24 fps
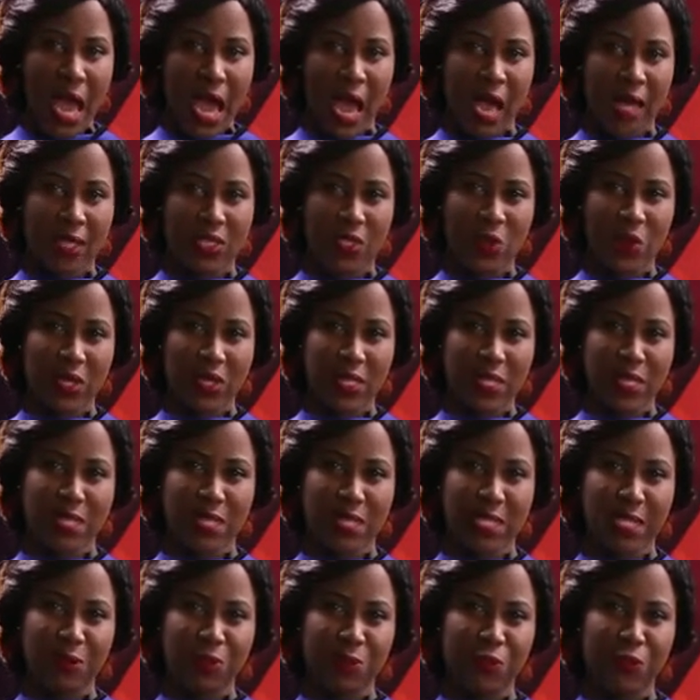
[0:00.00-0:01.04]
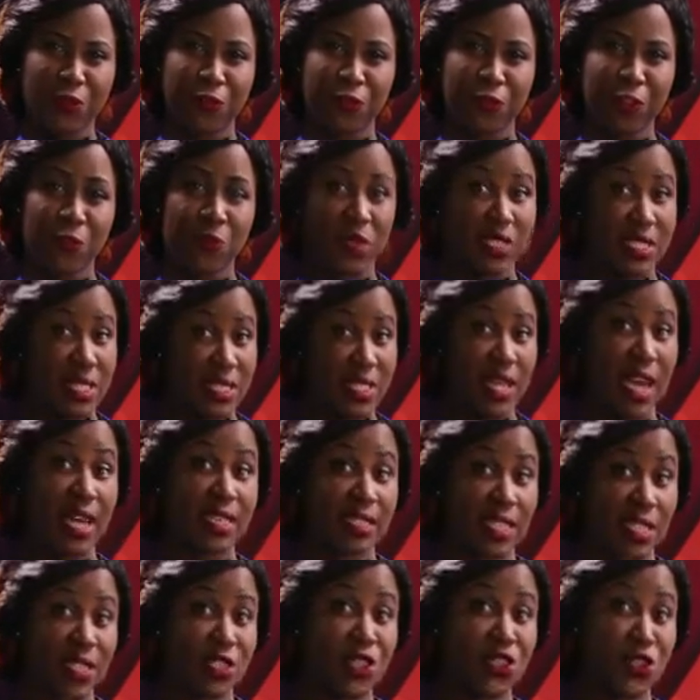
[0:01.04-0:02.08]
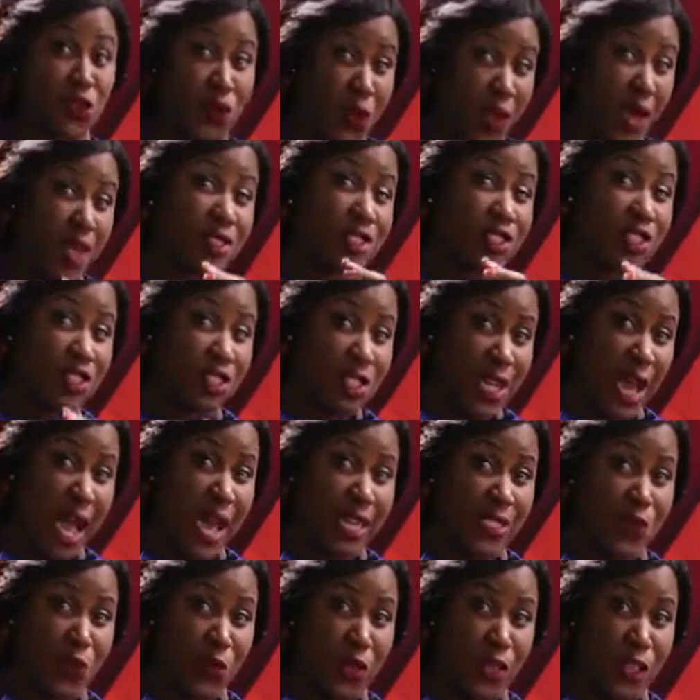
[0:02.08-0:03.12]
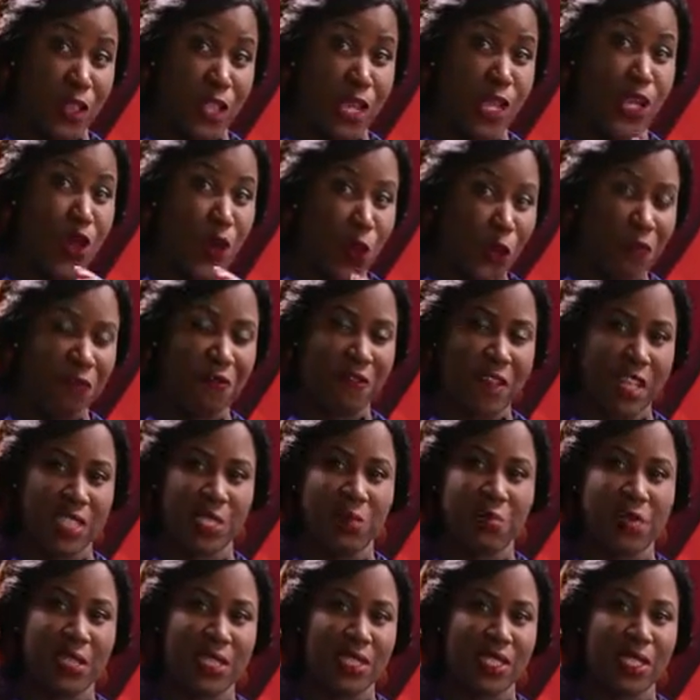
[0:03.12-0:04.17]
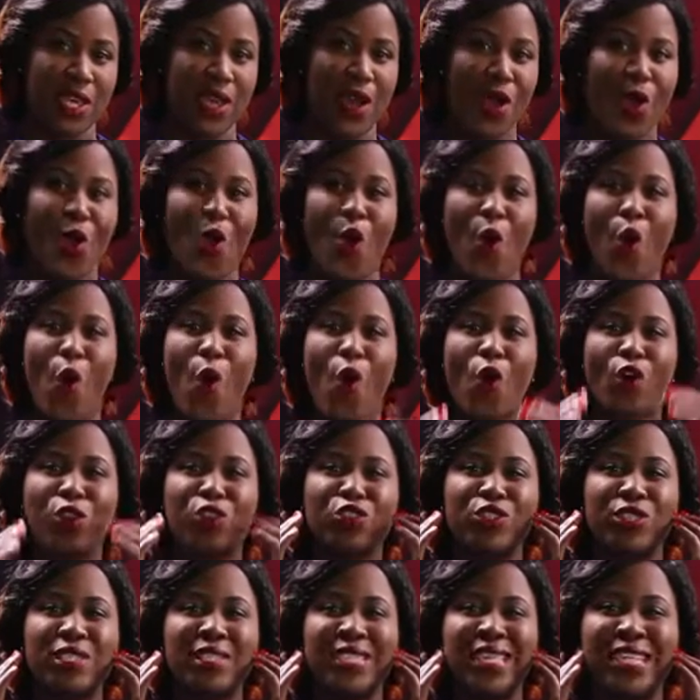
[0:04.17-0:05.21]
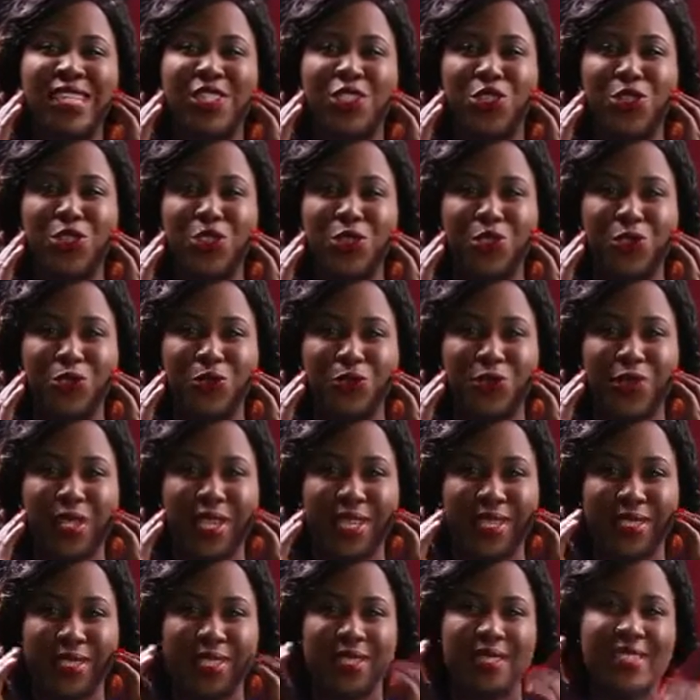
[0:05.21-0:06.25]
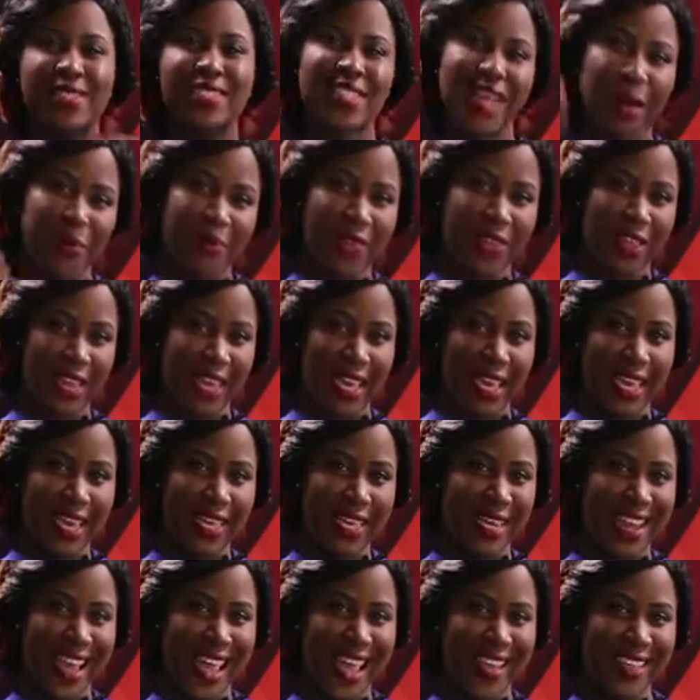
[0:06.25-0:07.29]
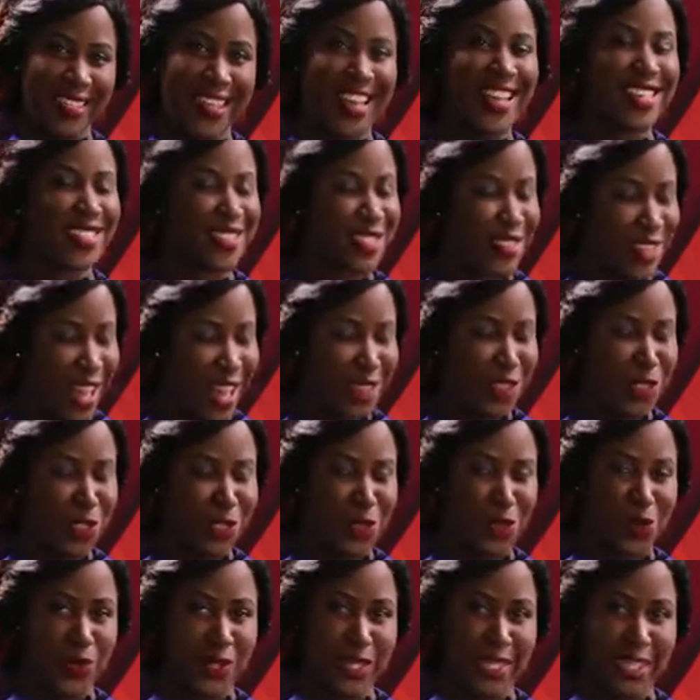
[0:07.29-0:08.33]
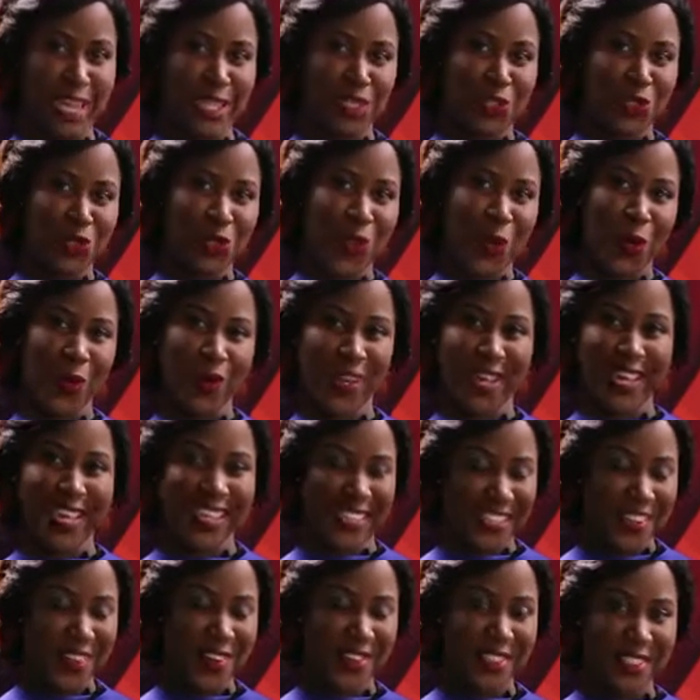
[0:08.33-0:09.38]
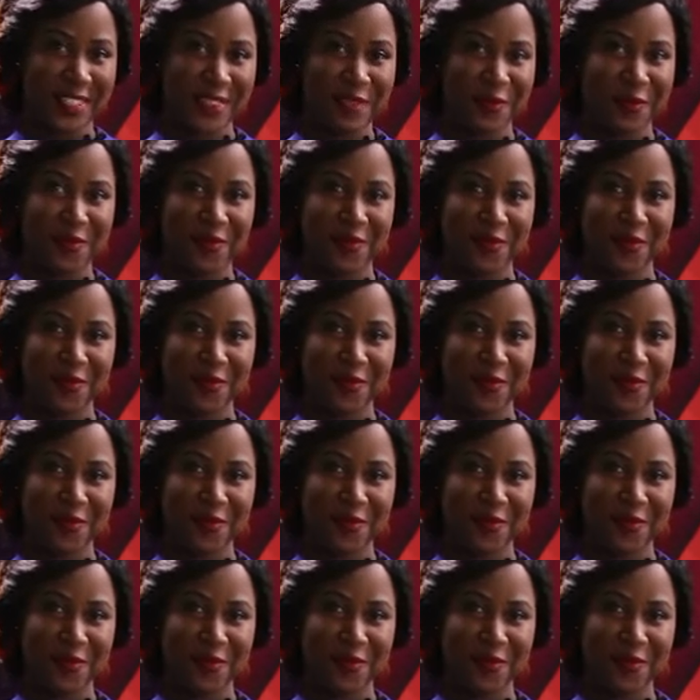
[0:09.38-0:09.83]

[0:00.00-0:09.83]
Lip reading: 20 simple food business ideas you can start with low investment. All you need do is stop thinking and start doing. Enjoy and learn.